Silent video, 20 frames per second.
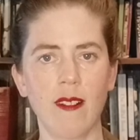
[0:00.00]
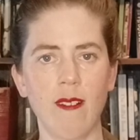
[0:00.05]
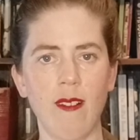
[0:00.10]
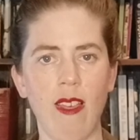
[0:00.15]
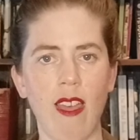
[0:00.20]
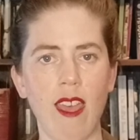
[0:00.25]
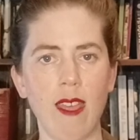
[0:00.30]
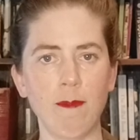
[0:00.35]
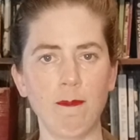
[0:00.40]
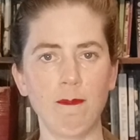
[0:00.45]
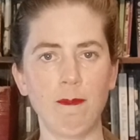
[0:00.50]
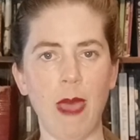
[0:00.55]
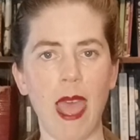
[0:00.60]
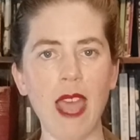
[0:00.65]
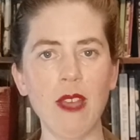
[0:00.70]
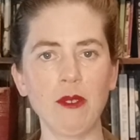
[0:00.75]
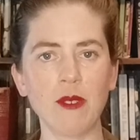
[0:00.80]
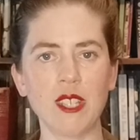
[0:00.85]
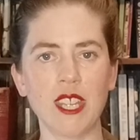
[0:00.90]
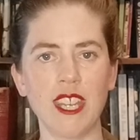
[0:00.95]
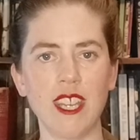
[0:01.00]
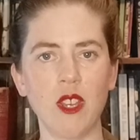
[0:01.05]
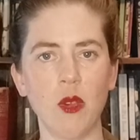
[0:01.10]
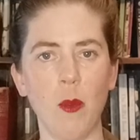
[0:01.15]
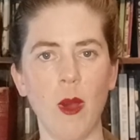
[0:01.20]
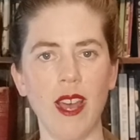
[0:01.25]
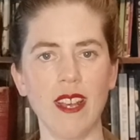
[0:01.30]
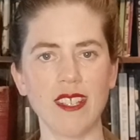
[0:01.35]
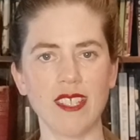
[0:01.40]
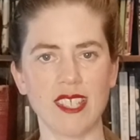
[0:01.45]
and bounty
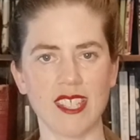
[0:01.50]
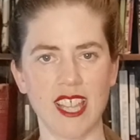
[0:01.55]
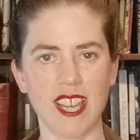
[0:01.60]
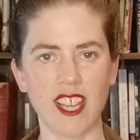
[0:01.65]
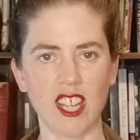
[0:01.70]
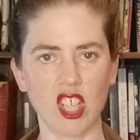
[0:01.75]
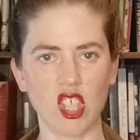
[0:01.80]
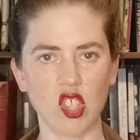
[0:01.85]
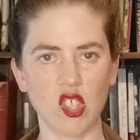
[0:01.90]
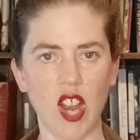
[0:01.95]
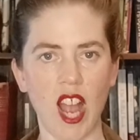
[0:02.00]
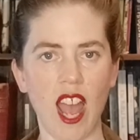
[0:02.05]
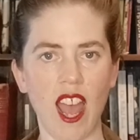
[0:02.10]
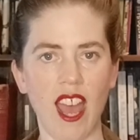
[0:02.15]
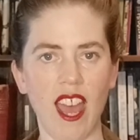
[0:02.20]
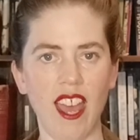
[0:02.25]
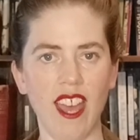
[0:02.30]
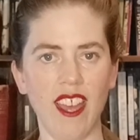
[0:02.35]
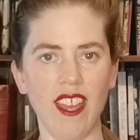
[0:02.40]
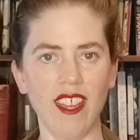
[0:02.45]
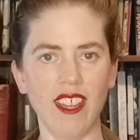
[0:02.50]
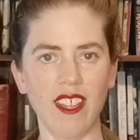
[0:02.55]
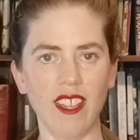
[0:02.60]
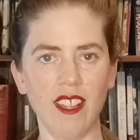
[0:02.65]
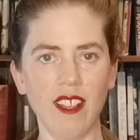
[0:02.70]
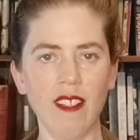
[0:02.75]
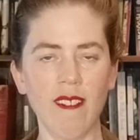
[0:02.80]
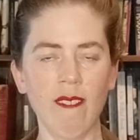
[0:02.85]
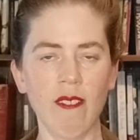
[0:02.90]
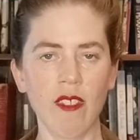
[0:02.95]
was the cry.
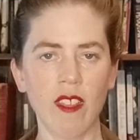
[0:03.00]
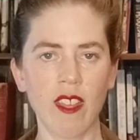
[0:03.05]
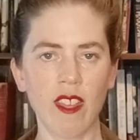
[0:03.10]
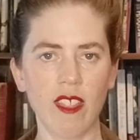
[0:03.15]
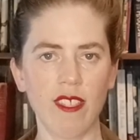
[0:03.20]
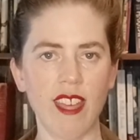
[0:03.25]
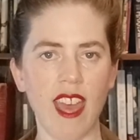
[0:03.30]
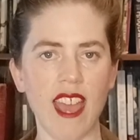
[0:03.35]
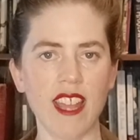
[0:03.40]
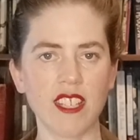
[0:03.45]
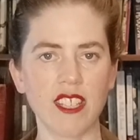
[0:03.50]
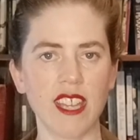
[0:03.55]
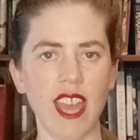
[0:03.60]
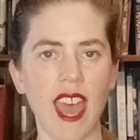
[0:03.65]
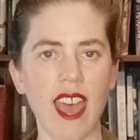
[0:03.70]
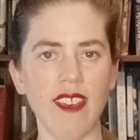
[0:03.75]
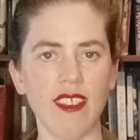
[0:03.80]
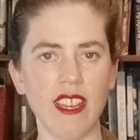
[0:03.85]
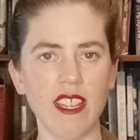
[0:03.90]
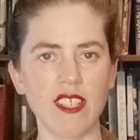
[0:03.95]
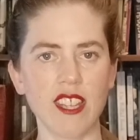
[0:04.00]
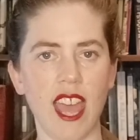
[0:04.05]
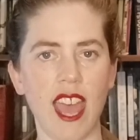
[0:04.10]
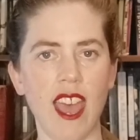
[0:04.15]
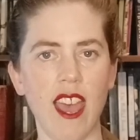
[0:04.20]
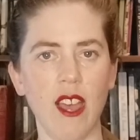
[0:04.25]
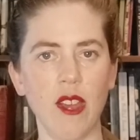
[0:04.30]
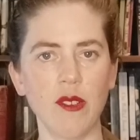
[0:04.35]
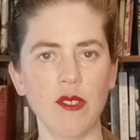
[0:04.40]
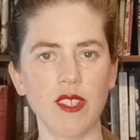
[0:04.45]
That gallant
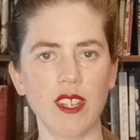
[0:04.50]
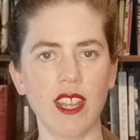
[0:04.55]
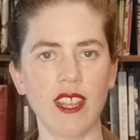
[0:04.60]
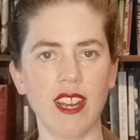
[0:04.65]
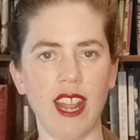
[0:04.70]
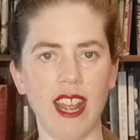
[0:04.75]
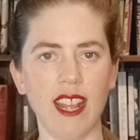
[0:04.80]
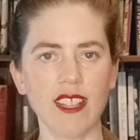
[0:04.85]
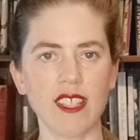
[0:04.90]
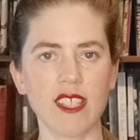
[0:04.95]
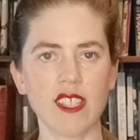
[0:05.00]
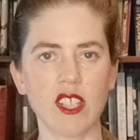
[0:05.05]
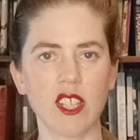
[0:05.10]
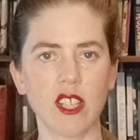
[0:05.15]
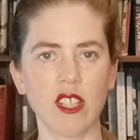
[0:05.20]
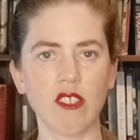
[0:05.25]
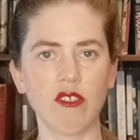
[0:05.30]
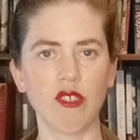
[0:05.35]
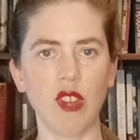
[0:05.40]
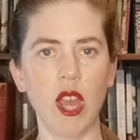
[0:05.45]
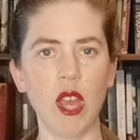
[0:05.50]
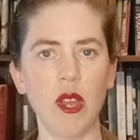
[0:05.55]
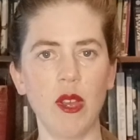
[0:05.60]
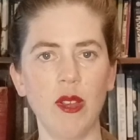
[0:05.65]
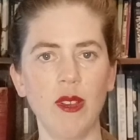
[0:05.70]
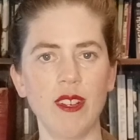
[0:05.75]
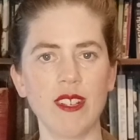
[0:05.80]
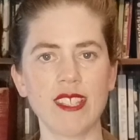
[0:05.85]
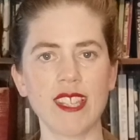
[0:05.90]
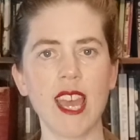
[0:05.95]
hound in answer
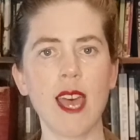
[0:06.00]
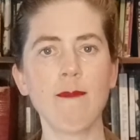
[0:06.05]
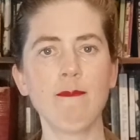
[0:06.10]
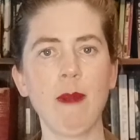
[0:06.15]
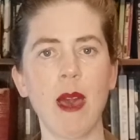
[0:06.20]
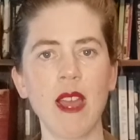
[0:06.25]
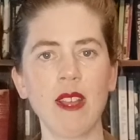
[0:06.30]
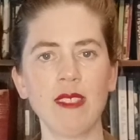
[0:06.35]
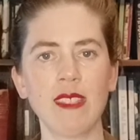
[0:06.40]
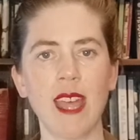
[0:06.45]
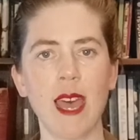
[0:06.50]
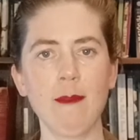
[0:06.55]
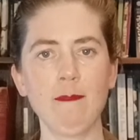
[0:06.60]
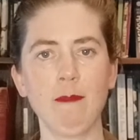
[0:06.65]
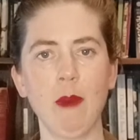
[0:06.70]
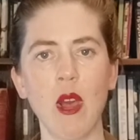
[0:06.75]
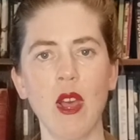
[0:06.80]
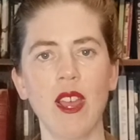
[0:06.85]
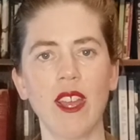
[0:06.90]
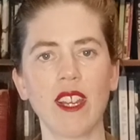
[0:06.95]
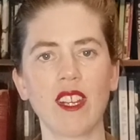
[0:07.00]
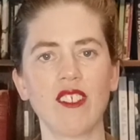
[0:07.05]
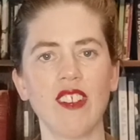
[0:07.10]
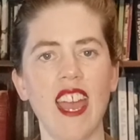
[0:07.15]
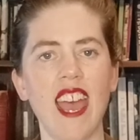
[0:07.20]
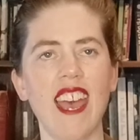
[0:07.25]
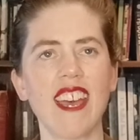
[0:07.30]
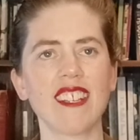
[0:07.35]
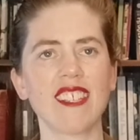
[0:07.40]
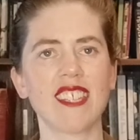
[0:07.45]
rose among the moor
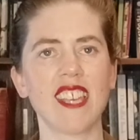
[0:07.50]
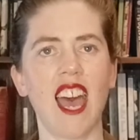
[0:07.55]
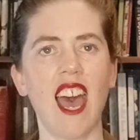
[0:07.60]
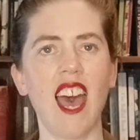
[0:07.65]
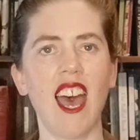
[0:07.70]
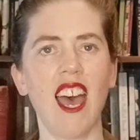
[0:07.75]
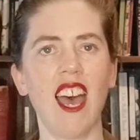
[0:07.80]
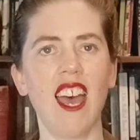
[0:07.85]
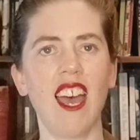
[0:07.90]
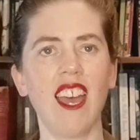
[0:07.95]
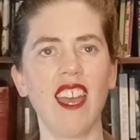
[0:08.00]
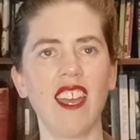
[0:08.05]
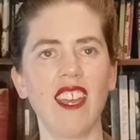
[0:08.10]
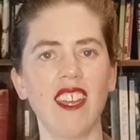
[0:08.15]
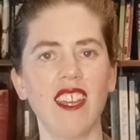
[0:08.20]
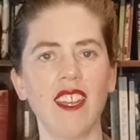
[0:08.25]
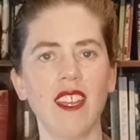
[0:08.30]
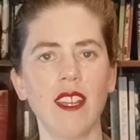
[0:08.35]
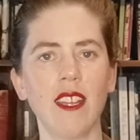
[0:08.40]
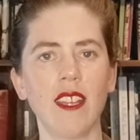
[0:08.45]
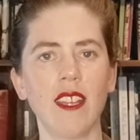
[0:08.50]
grass high.